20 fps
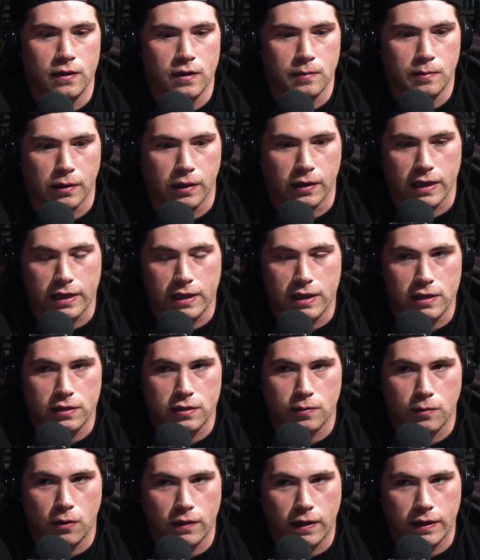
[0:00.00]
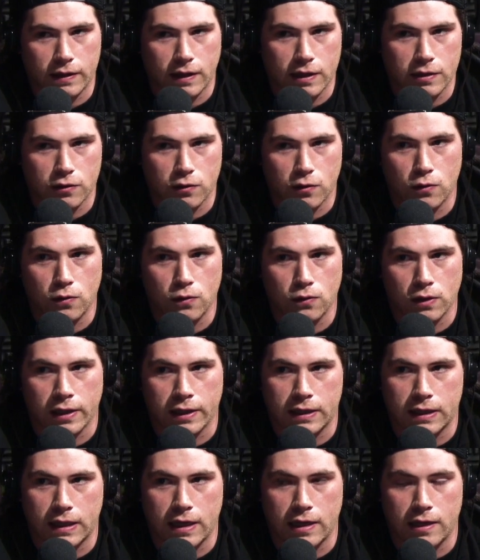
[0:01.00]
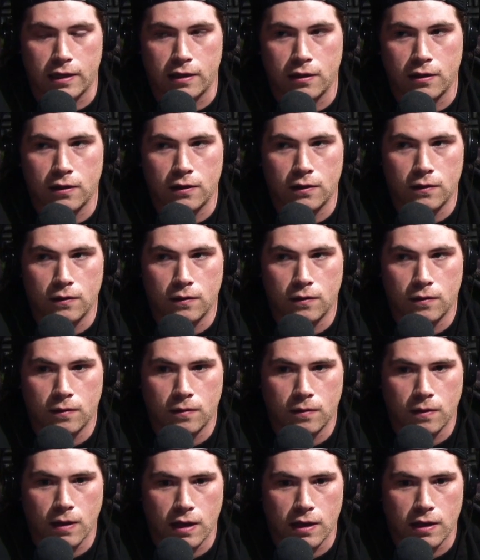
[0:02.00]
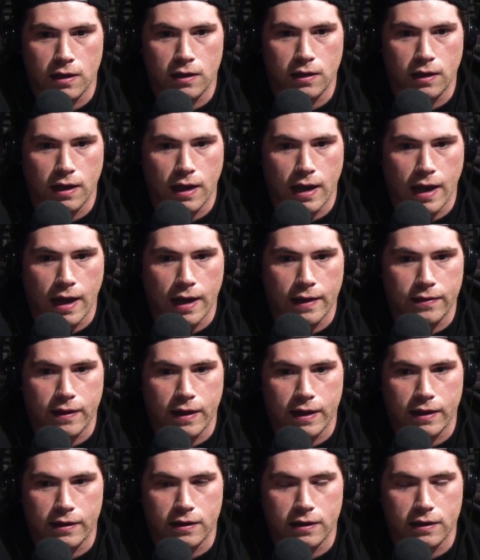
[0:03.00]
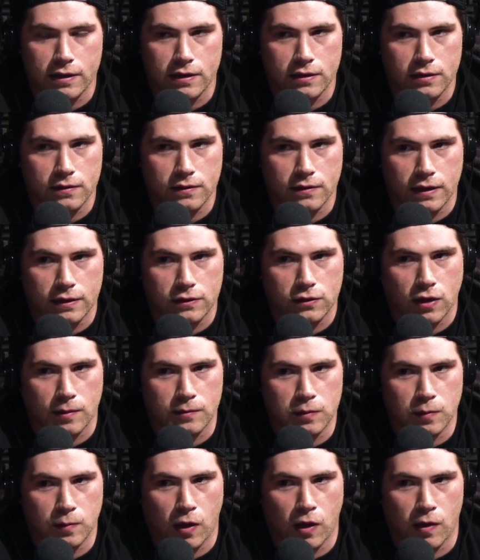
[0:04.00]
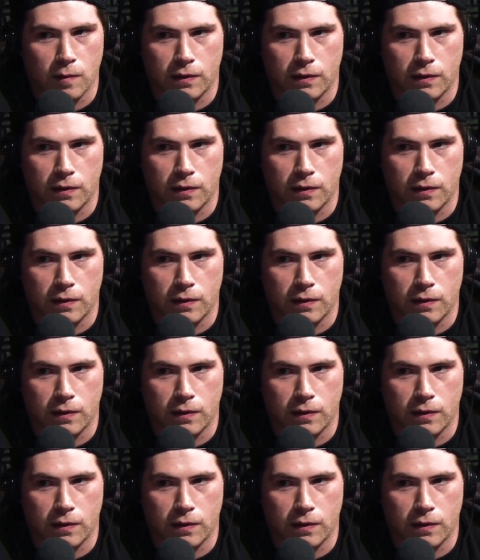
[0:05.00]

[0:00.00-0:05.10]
But like he's smart, like that's cool. Like they they had that uh like top to bottom.